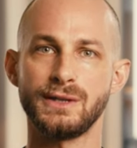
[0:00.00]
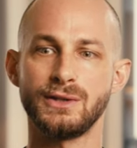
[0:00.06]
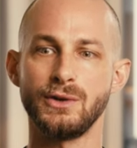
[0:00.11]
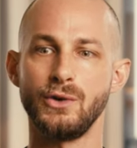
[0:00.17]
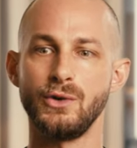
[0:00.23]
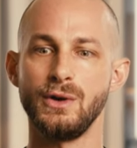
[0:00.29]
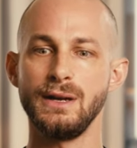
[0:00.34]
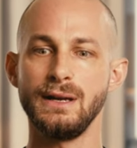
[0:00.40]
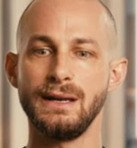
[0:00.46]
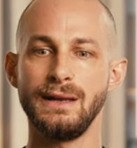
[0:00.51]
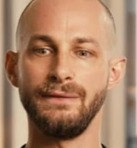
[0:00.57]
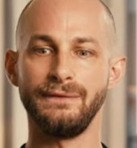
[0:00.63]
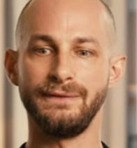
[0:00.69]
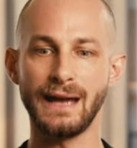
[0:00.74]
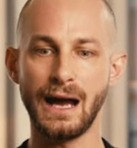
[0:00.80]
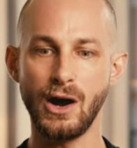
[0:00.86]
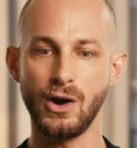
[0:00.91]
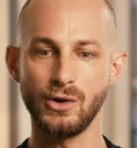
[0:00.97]
So
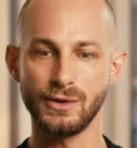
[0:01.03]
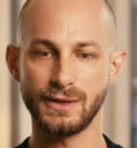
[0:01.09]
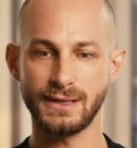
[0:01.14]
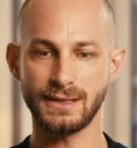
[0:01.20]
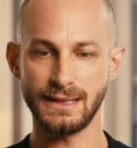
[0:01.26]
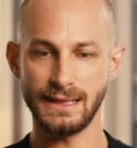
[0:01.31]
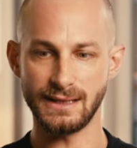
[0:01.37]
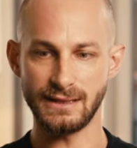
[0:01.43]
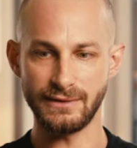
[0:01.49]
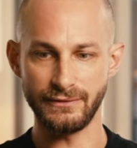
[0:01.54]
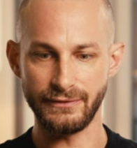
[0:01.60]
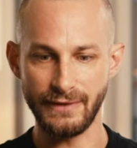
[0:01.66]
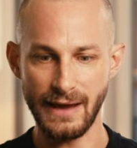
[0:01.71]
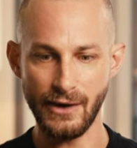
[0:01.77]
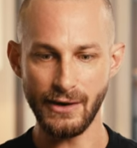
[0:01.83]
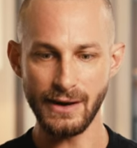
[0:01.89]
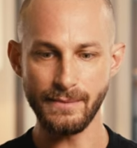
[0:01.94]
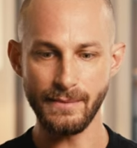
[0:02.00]
doubts is
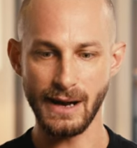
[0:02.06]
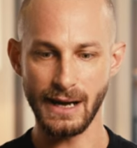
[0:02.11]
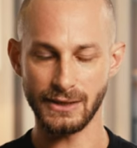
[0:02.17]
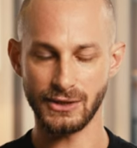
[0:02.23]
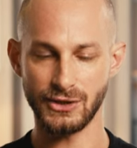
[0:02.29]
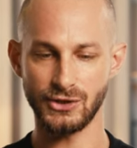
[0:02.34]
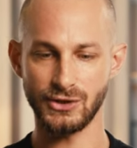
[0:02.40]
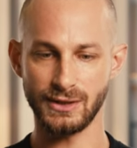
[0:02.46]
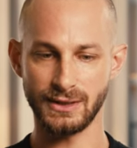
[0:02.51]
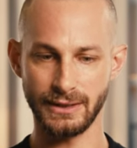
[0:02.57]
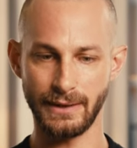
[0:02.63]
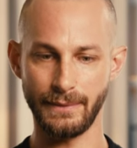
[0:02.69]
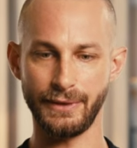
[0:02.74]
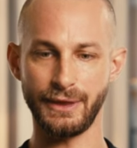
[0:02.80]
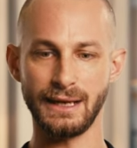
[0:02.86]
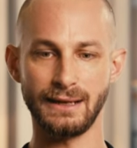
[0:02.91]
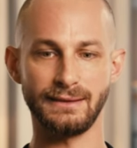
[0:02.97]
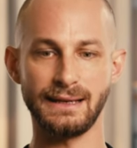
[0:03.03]
very much
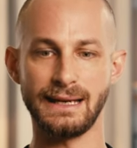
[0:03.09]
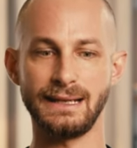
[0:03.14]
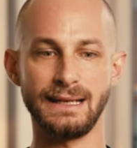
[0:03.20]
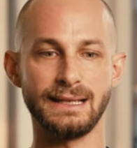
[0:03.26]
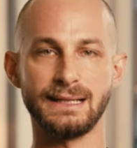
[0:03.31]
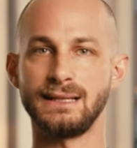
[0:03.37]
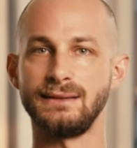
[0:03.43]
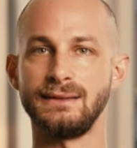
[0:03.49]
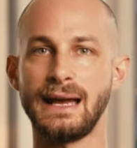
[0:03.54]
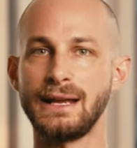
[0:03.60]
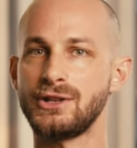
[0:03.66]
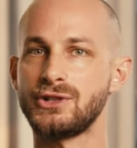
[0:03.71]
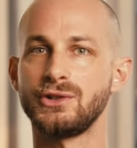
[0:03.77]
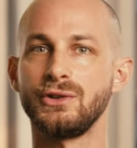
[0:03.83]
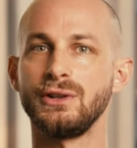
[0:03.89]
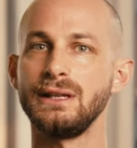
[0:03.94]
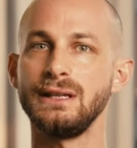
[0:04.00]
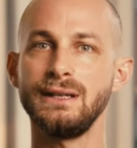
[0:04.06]
something that is
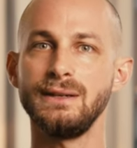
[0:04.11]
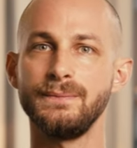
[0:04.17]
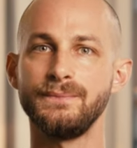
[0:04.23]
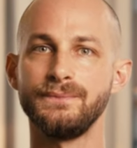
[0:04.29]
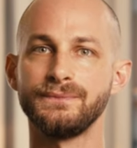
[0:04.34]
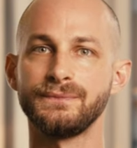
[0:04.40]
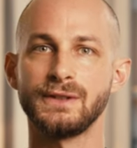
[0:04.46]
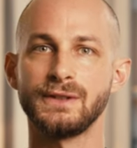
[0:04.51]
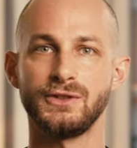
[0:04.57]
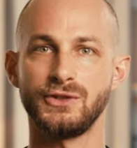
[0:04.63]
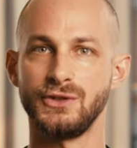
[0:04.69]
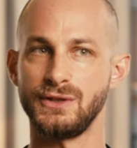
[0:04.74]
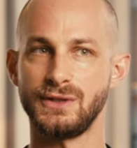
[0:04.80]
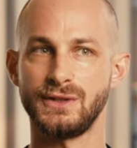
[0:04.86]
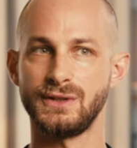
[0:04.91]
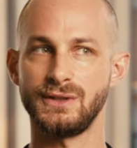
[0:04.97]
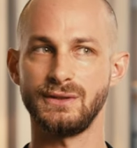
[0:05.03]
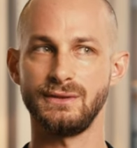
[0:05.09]
naturally
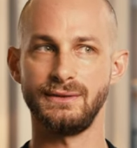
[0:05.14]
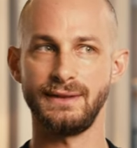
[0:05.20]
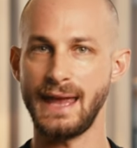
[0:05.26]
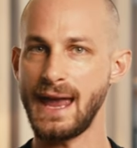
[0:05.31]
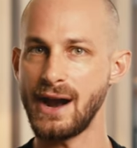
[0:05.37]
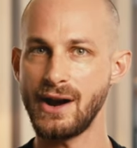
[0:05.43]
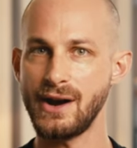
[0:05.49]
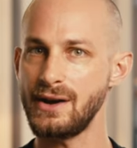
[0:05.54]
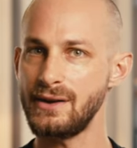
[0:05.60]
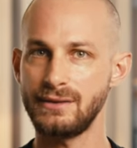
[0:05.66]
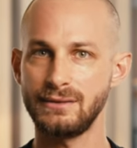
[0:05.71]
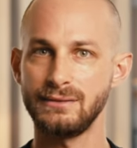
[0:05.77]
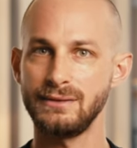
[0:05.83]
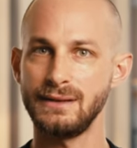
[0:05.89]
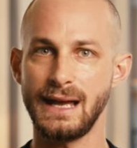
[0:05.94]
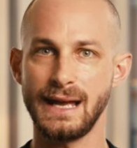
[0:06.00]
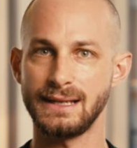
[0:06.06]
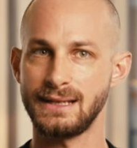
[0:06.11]
just there
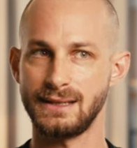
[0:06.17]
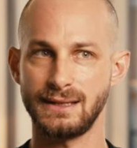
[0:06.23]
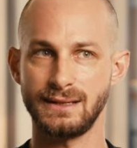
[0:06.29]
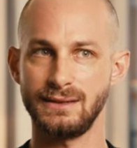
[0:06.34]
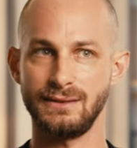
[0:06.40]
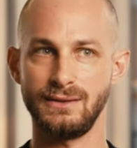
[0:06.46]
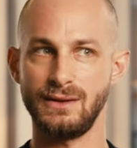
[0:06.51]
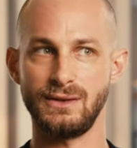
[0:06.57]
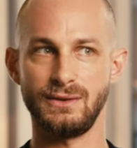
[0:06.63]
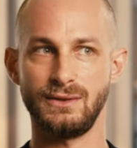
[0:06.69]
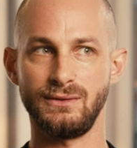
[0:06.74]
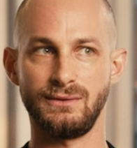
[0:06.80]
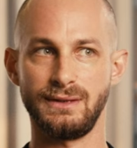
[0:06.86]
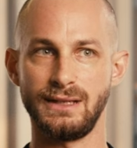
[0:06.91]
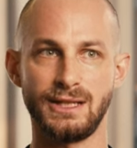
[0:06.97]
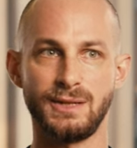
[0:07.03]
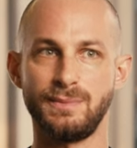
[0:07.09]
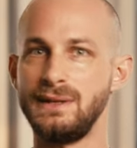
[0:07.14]
as
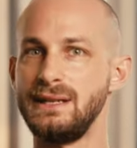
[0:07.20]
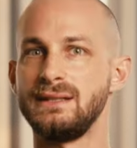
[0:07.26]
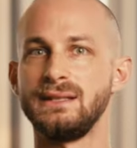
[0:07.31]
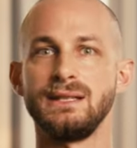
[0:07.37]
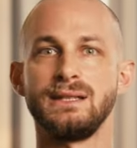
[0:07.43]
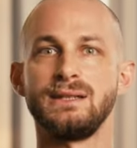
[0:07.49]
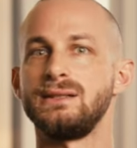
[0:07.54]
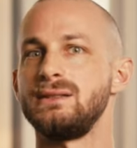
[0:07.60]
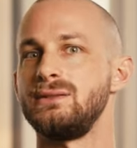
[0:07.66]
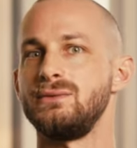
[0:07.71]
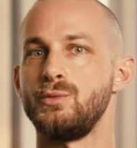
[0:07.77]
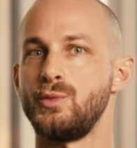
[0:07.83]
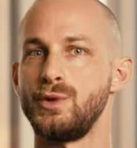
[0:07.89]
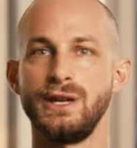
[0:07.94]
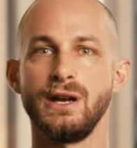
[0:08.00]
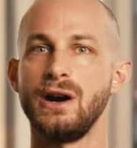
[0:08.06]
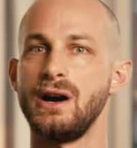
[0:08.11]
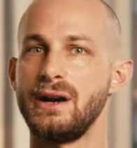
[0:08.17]
the species
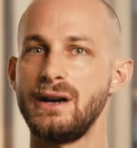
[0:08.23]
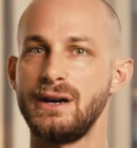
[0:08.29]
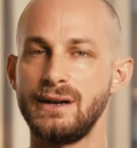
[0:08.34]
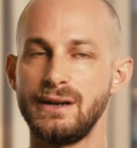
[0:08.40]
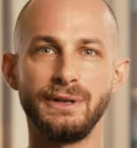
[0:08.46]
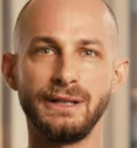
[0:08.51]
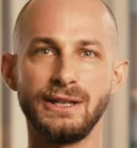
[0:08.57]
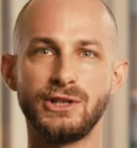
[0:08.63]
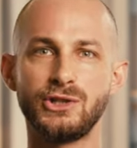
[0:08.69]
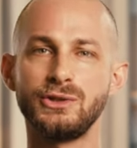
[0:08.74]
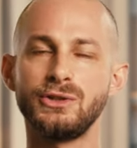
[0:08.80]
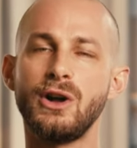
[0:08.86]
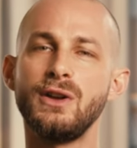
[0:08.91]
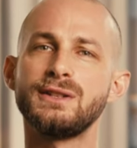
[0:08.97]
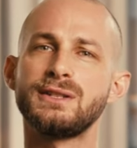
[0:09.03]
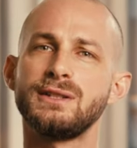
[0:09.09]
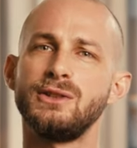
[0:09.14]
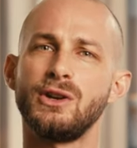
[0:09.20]
we are, but it should
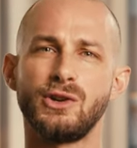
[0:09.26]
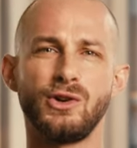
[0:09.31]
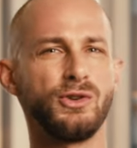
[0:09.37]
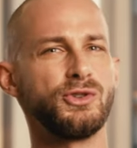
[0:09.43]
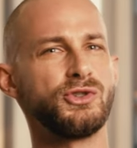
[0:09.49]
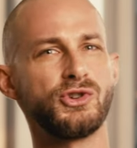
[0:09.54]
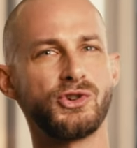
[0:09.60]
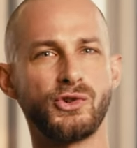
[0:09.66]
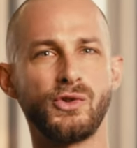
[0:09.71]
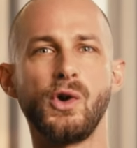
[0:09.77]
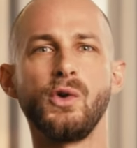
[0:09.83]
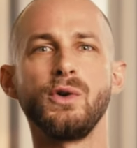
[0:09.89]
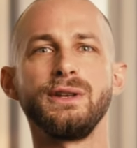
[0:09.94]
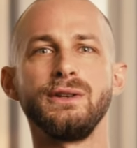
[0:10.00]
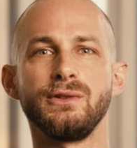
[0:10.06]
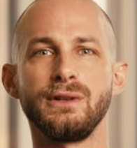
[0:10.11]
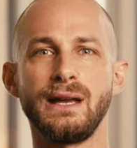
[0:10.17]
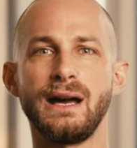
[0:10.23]
also not
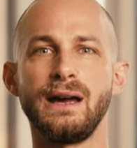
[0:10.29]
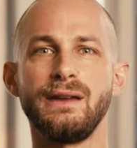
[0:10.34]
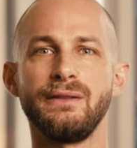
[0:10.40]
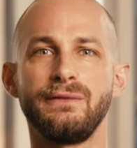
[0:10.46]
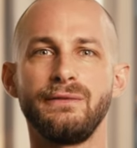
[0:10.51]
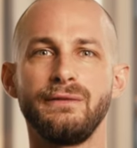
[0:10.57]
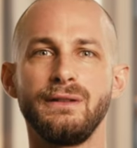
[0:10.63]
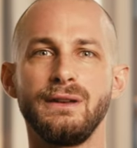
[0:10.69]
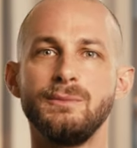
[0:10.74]
control your life.